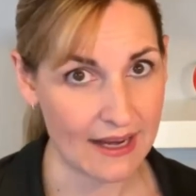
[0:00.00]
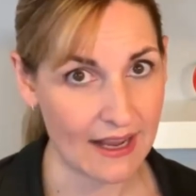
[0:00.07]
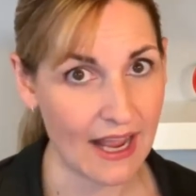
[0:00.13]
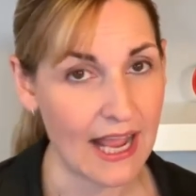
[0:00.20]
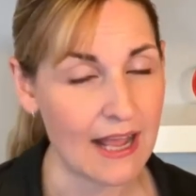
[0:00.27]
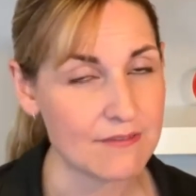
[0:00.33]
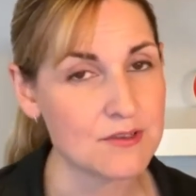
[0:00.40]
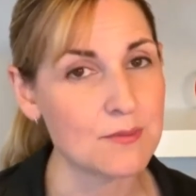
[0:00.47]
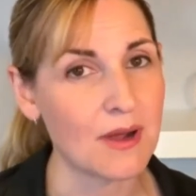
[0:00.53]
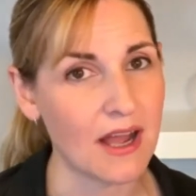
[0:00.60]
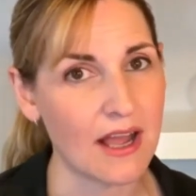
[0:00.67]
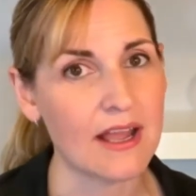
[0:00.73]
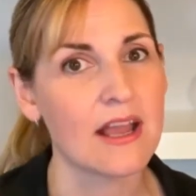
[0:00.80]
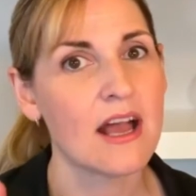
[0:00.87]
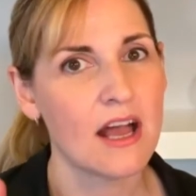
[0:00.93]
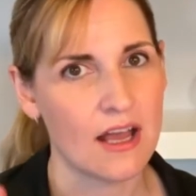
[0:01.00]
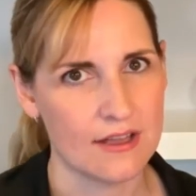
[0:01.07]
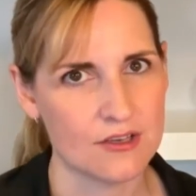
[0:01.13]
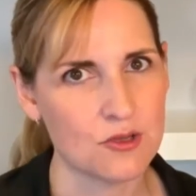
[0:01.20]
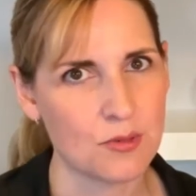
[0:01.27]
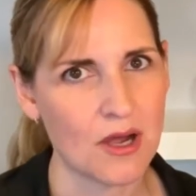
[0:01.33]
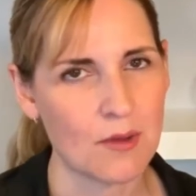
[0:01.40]
I have to buy a
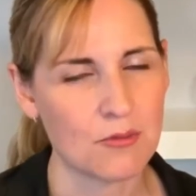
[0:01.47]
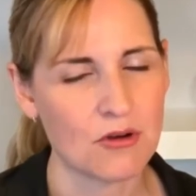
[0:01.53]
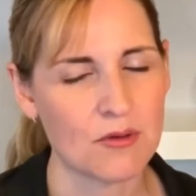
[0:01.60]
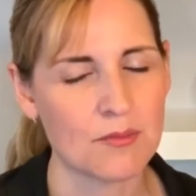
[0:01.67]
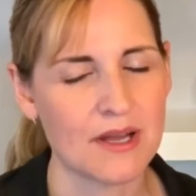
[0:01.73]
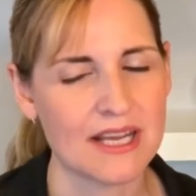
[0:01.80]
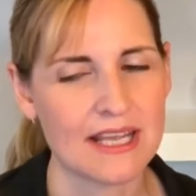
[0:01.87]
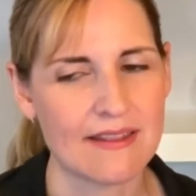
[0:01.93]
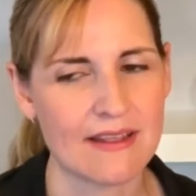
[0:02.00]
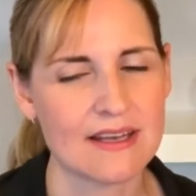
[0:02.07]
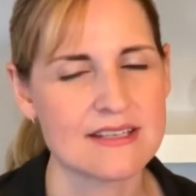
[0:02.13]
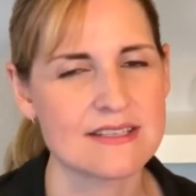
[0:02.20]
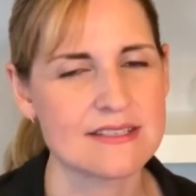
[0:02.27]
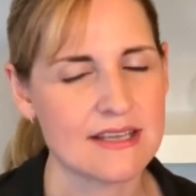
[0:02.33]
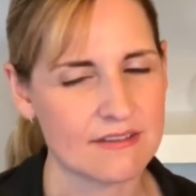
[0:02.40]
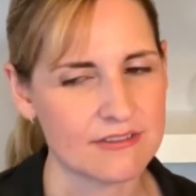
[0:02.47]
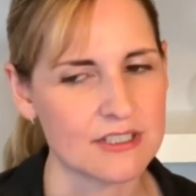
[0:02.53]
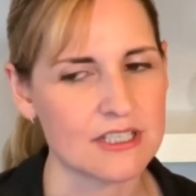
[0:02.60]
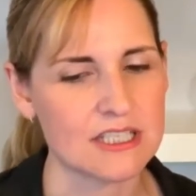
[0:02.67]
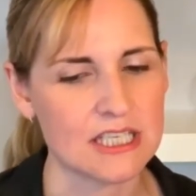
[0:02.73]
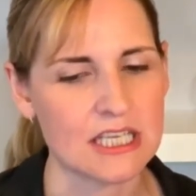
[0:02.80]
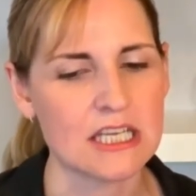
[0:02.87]
new popcorn bucket. That is
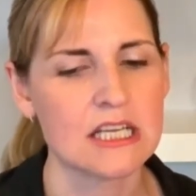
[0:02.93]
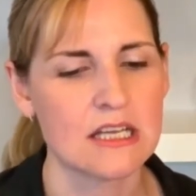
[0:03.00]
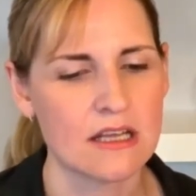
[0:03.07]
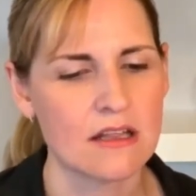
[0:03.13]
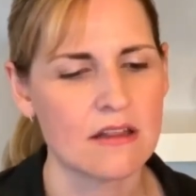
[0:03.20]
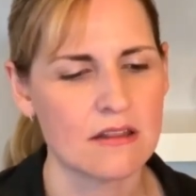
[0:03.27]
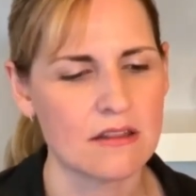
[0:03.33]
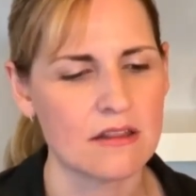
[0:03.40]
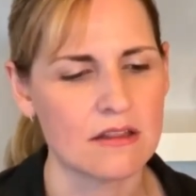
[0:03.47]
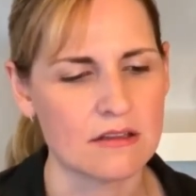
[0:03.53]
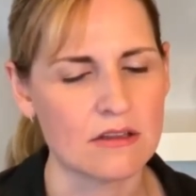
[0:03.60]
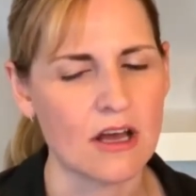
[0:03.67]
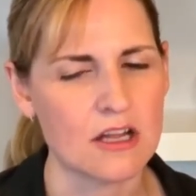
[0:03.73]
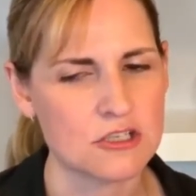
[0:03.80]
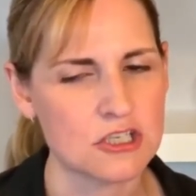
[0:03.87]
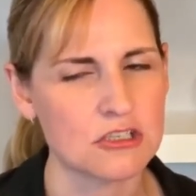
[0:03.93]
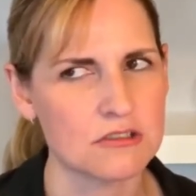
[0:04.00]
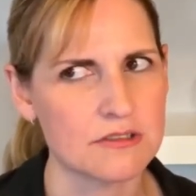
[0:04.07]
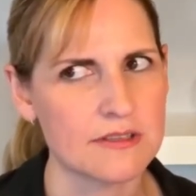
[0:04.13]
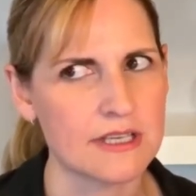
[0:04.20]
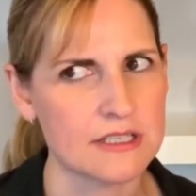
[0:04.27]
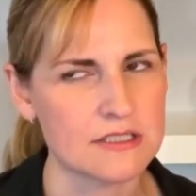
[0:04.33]
definitely the logical
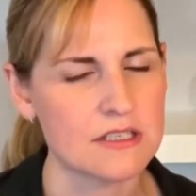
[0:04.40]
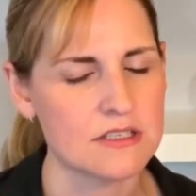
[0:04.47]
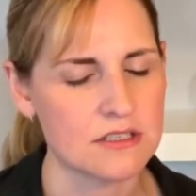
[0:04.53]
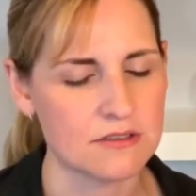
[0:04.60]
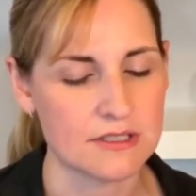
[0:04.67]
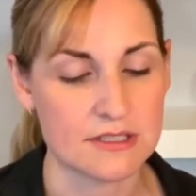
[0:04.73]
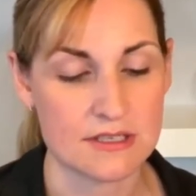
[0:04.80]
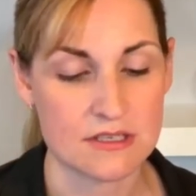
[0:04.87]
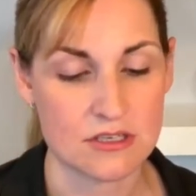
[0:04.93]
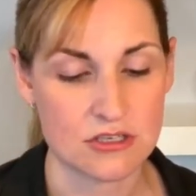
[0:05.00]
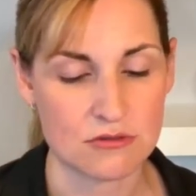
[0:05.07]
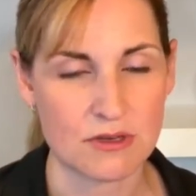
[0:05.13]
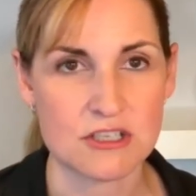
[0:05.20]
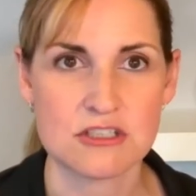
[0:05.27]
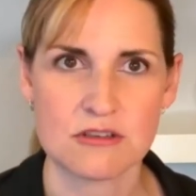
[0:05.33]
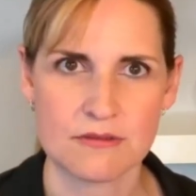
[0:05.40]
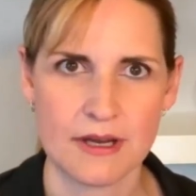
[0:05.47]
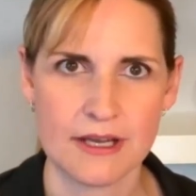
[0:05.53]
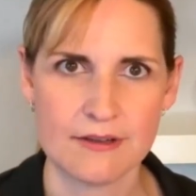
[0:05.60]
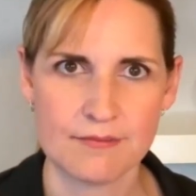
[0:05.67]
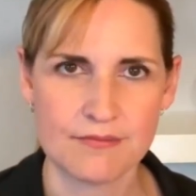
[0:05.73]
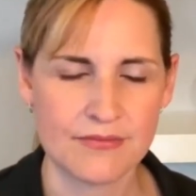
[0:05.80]
thing to do in this situation,
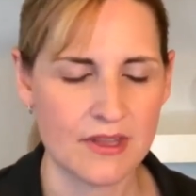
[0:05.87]
right?